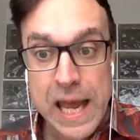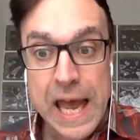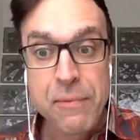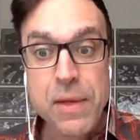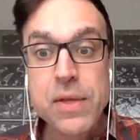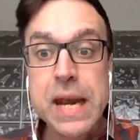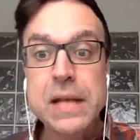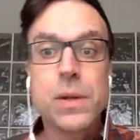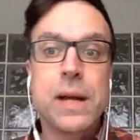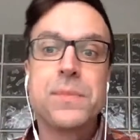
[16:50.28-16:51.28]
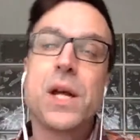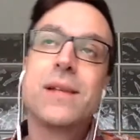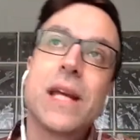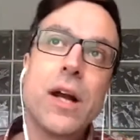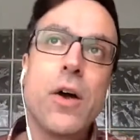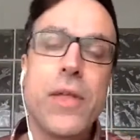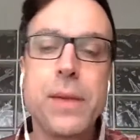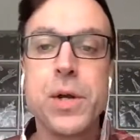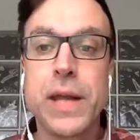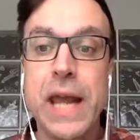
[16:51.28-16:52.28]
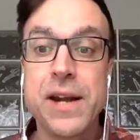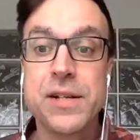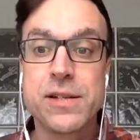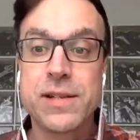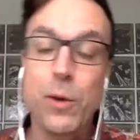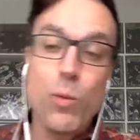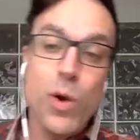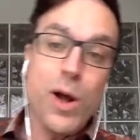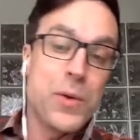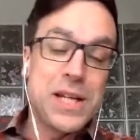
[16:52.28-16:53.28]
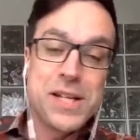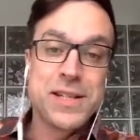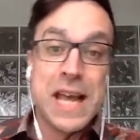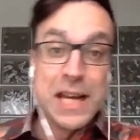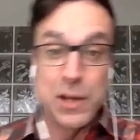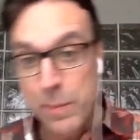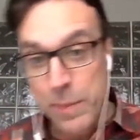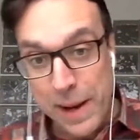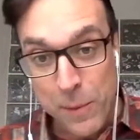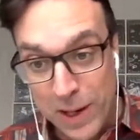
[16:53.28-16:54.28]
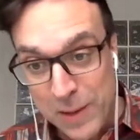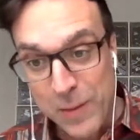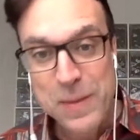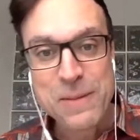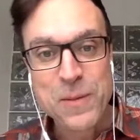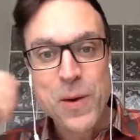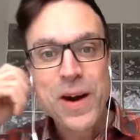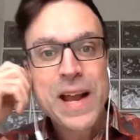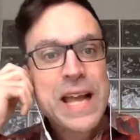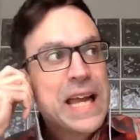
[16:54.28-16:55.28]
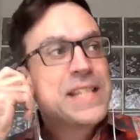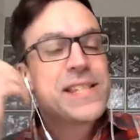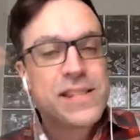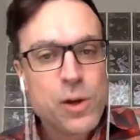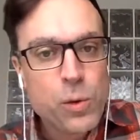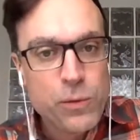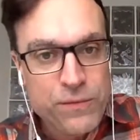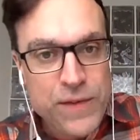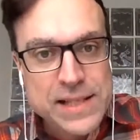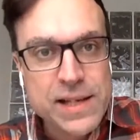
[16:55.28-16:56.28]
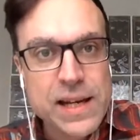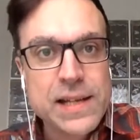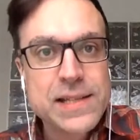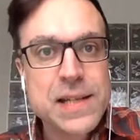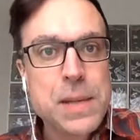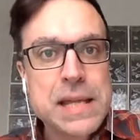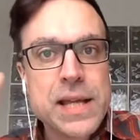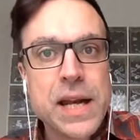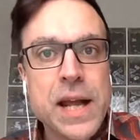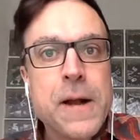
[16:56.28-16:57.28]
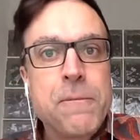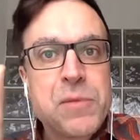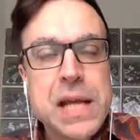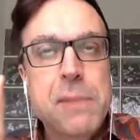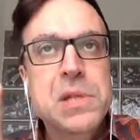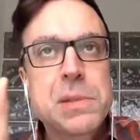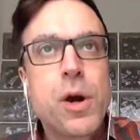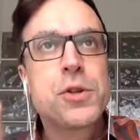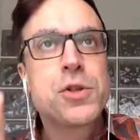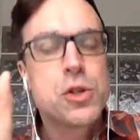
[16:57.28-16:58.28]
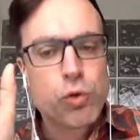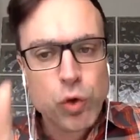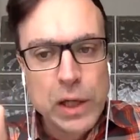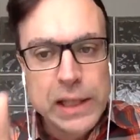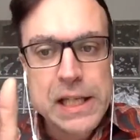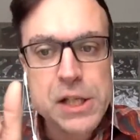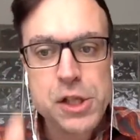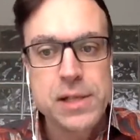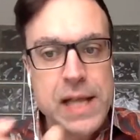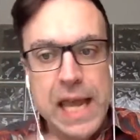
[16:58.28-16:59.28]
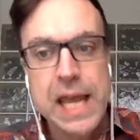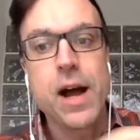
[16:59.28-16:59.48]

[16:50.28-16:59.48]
And then the next one comes on, it's like, oh, that'll be okay. And it's just like, whoa, can we buy more? Can we buy more? It's so fascinating to me that some sponsors really just hit